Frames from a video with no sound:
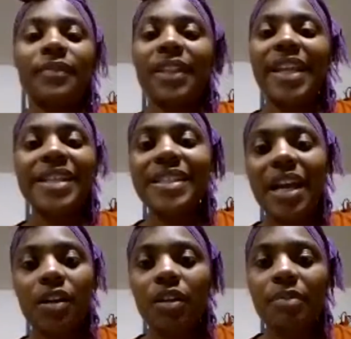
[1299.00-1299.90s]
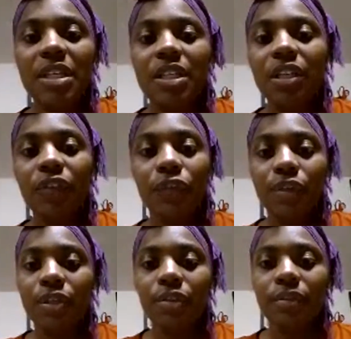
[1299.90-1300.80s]
that's not going to be good for
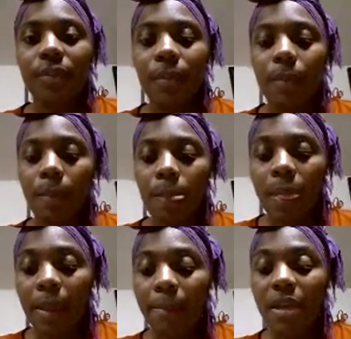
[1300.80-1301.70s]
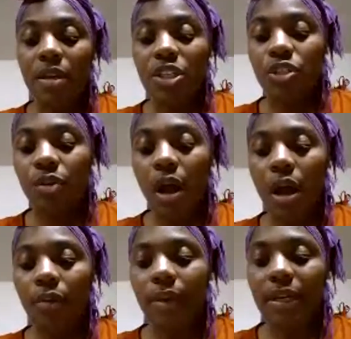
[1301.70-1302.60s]
you, because you're
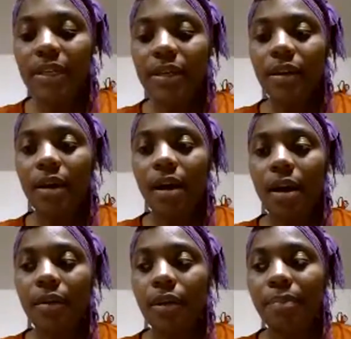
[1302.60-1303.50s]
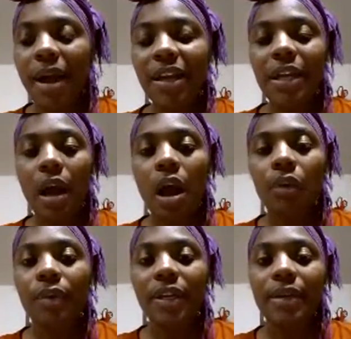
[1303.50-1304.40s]
already your body
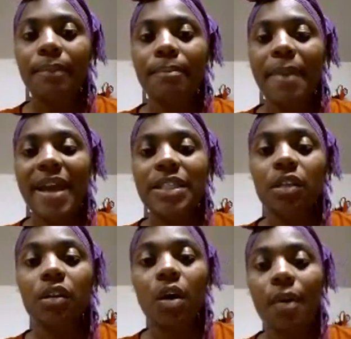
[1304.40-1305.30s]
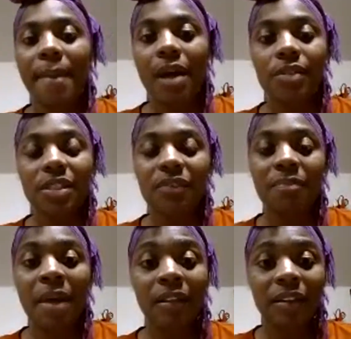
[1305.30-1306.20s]
already makes low amounts of
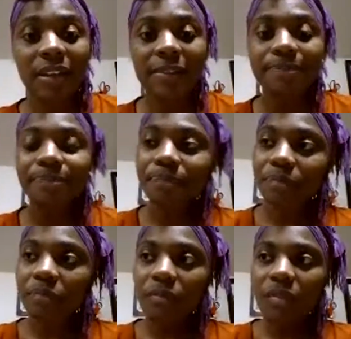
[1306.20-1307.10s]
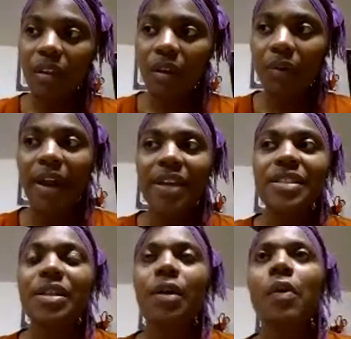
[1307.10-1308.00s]
melanin.
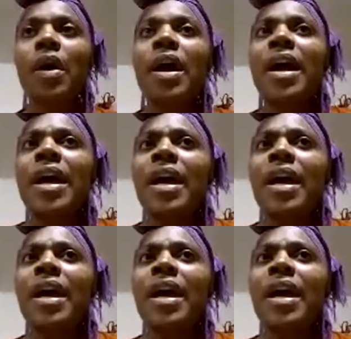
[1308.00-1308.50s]
Okay, so